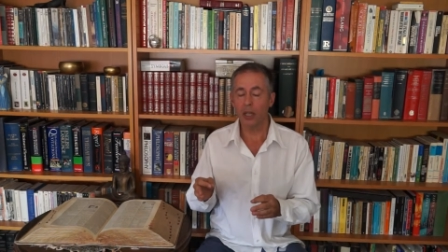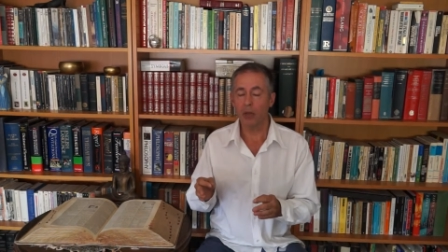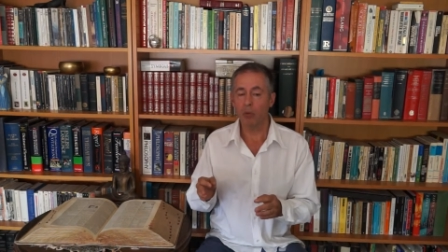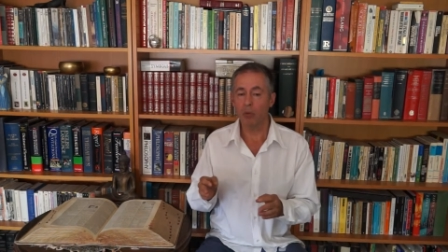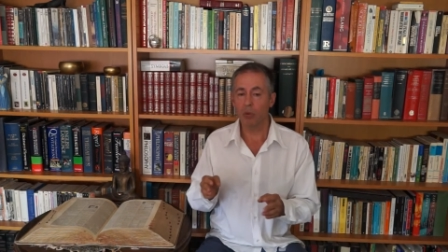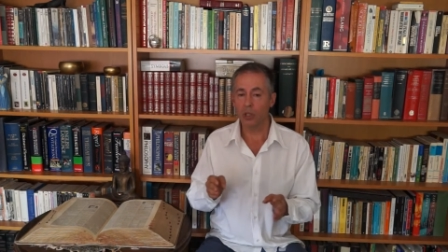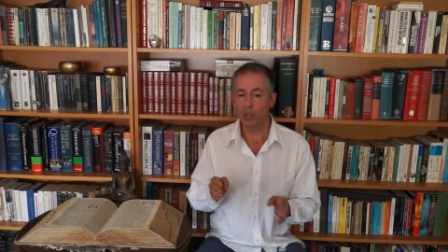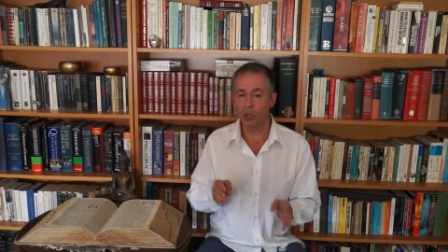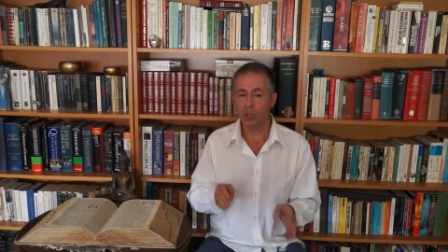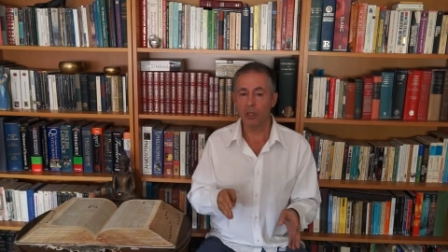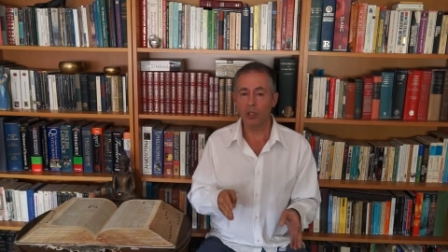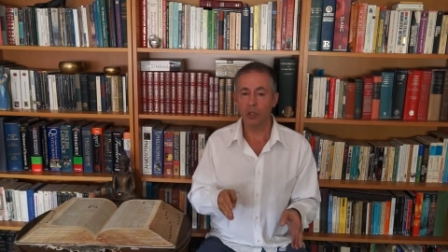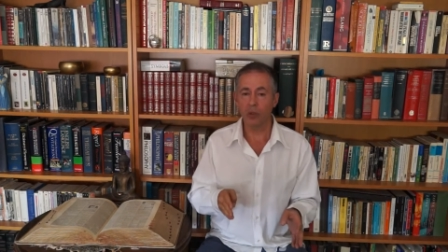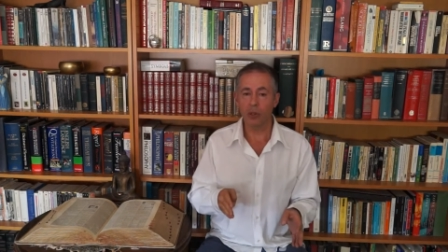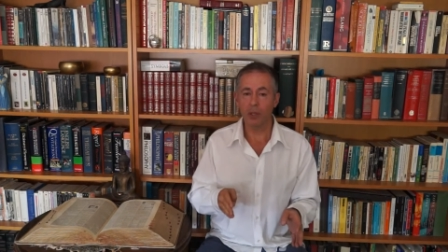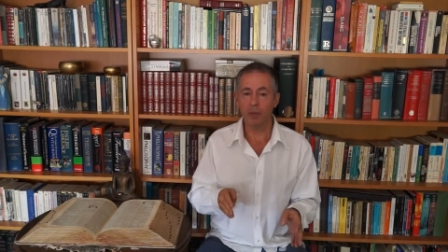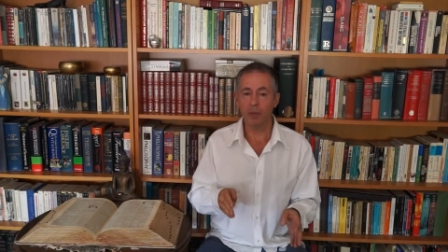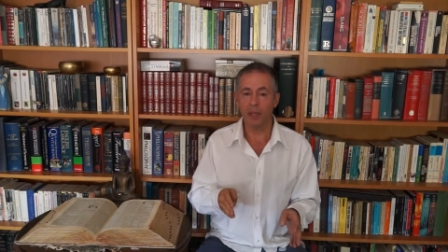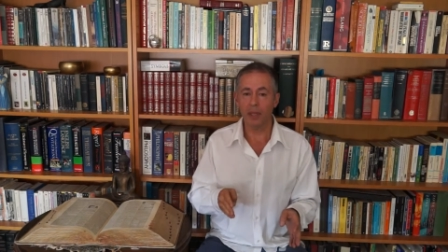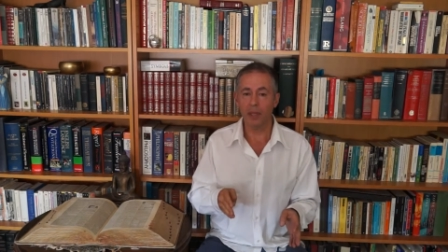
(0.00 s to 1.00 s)
which
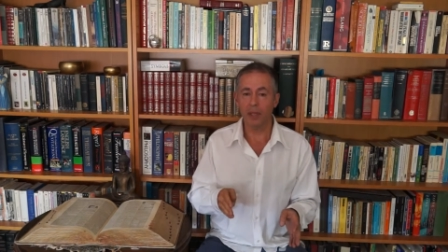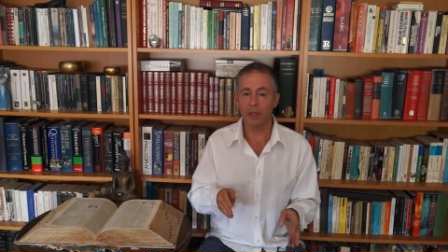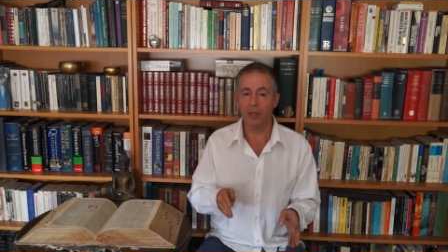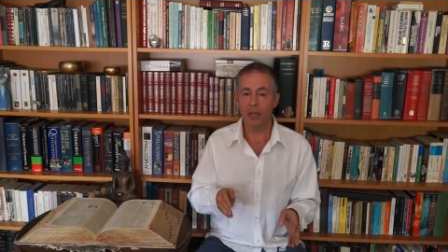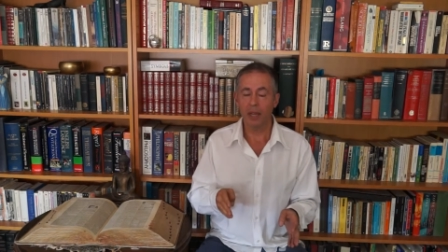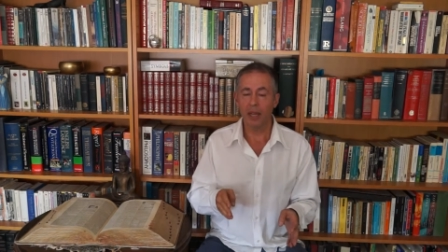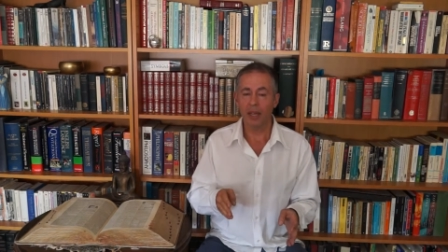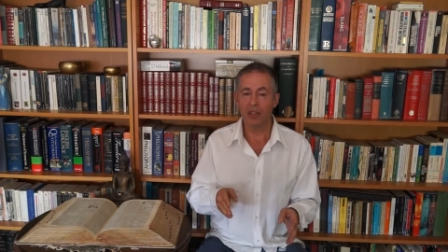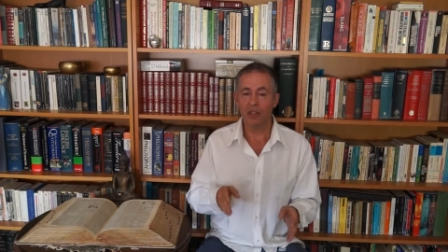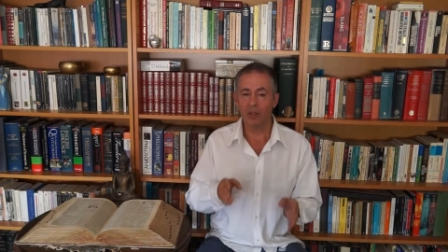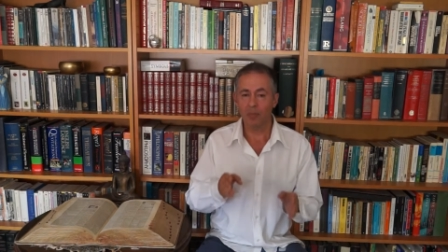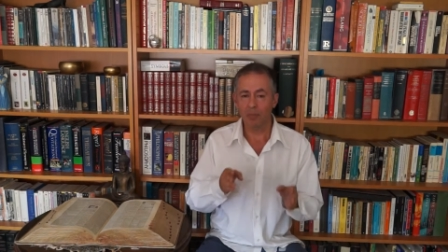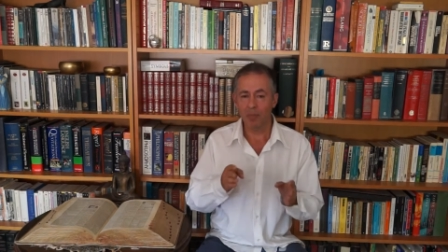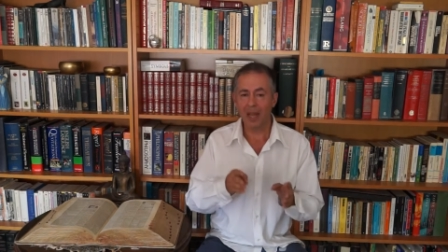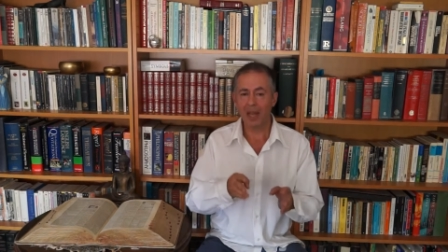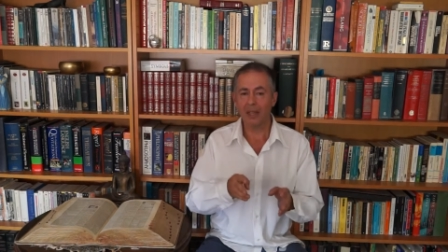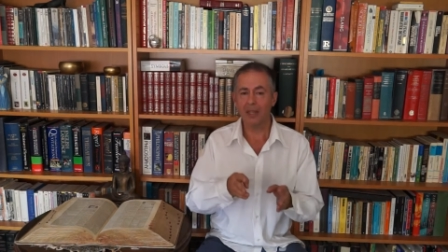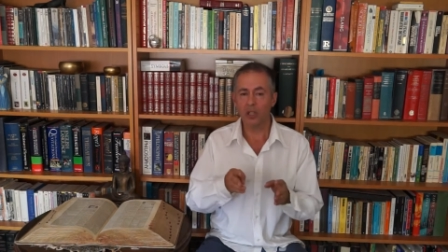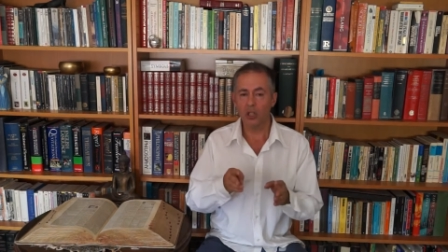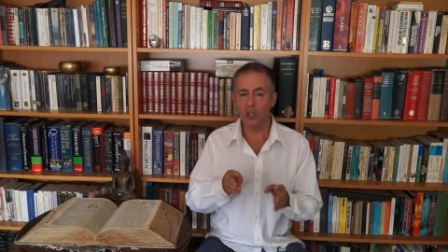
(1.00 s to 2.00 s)
literally means to
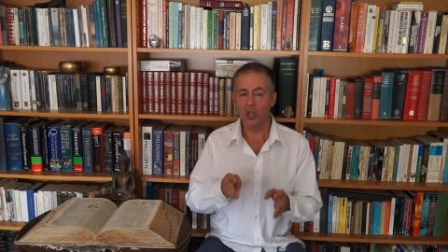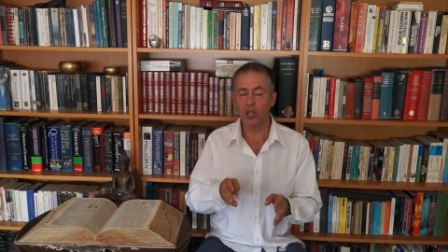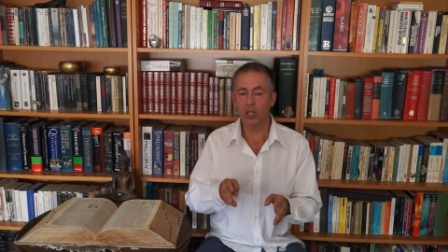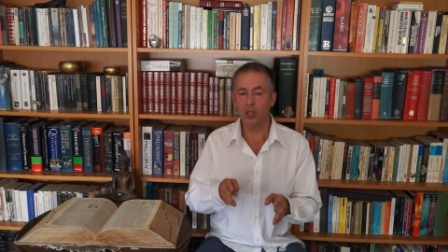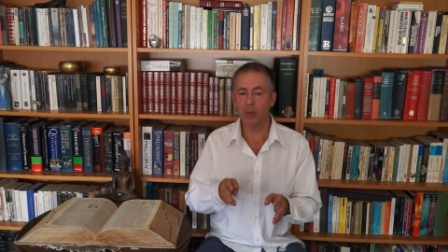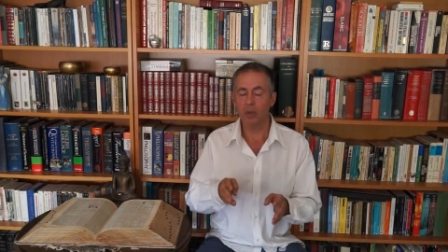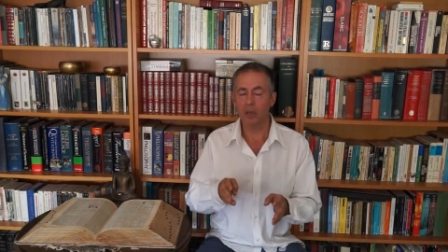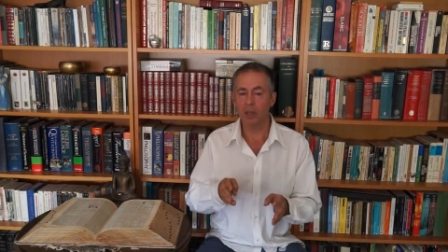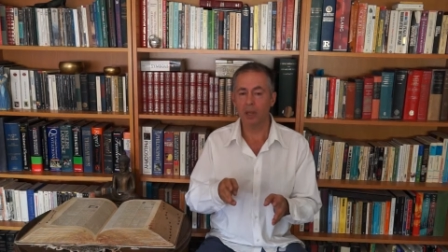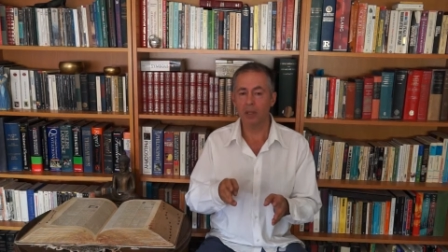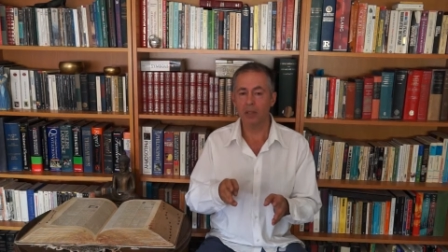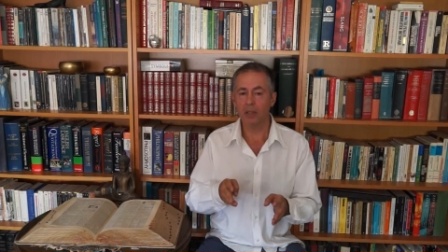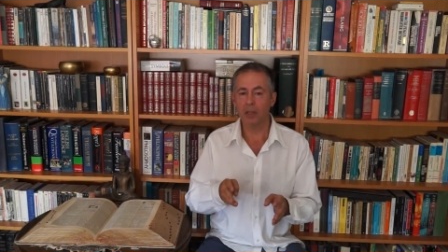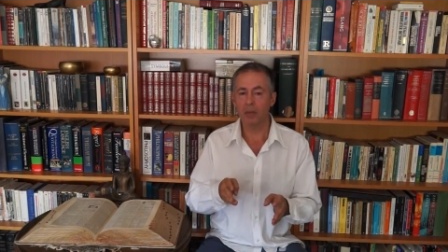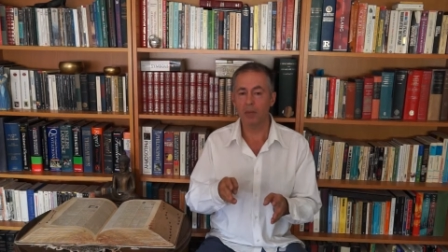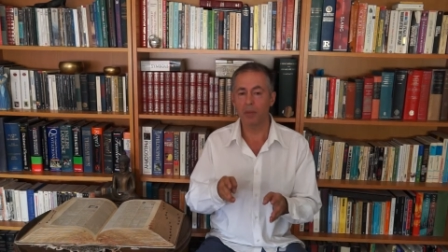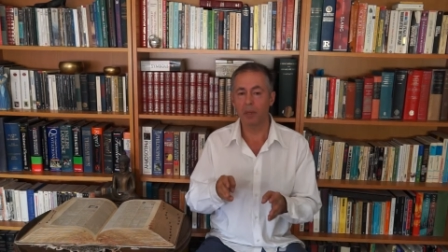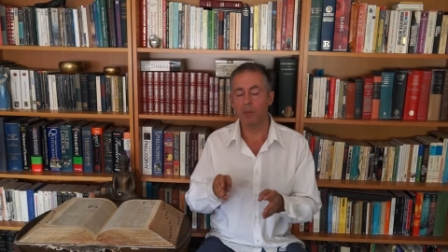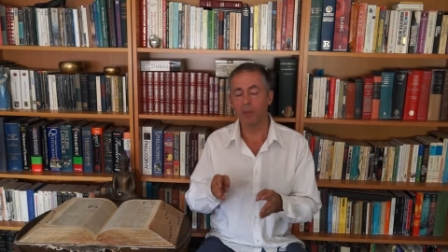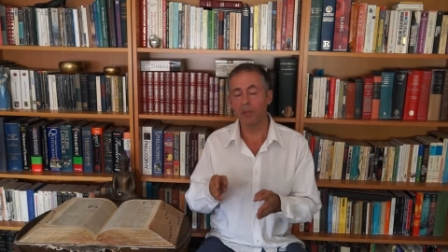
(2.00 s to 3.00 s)
pass judgment on
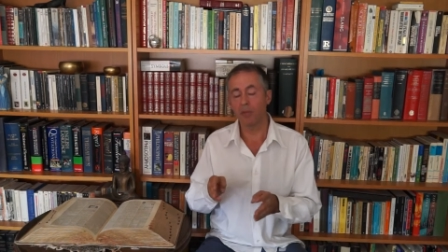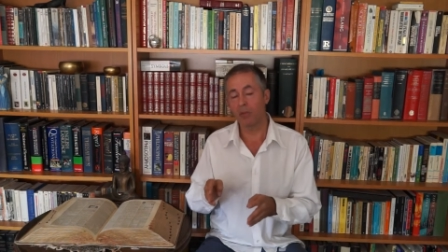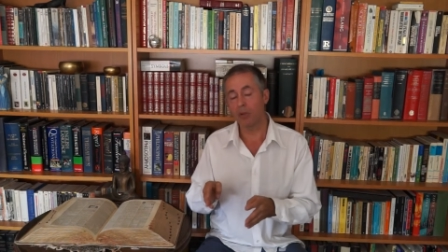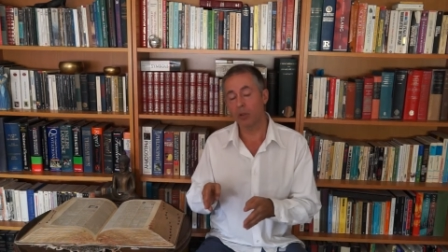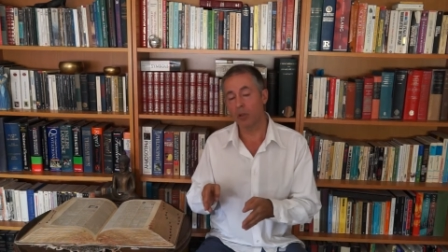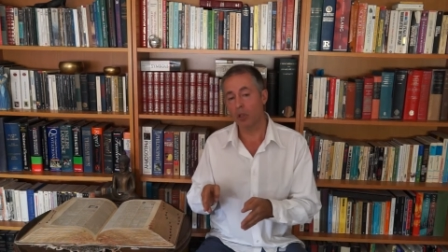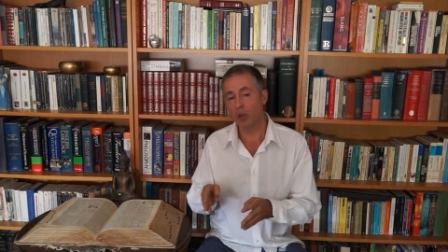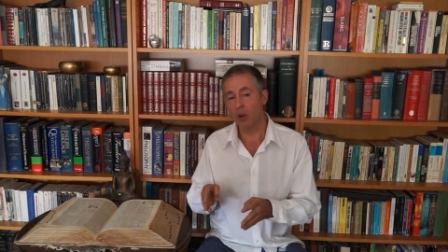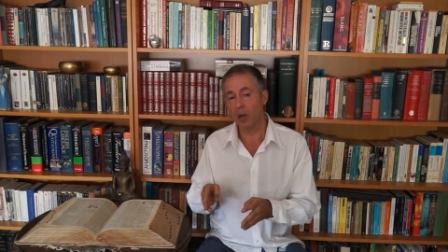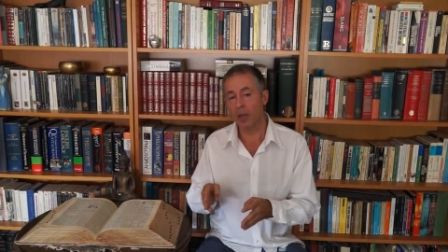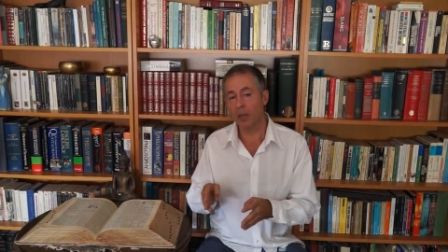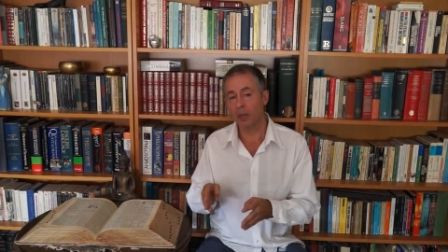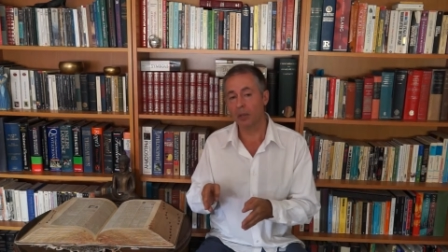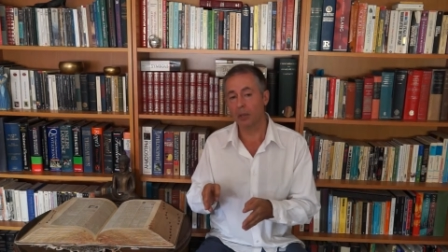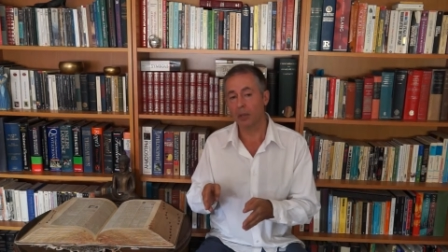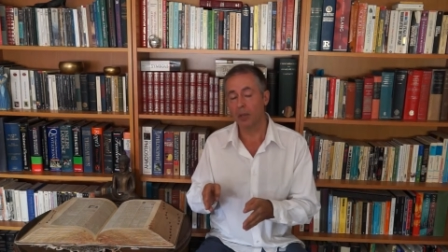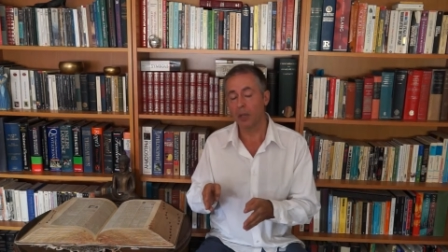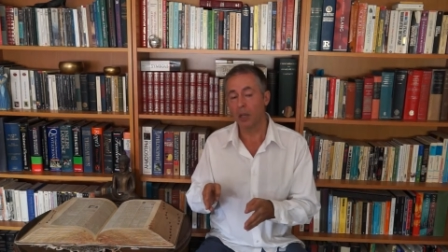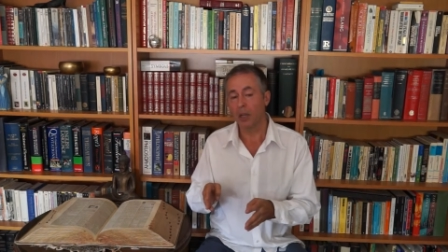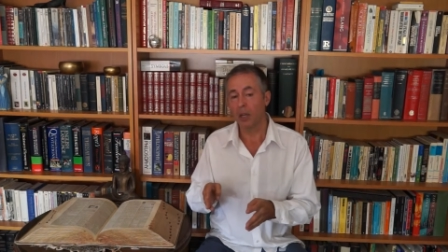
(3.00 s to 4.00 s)
somebody before trial,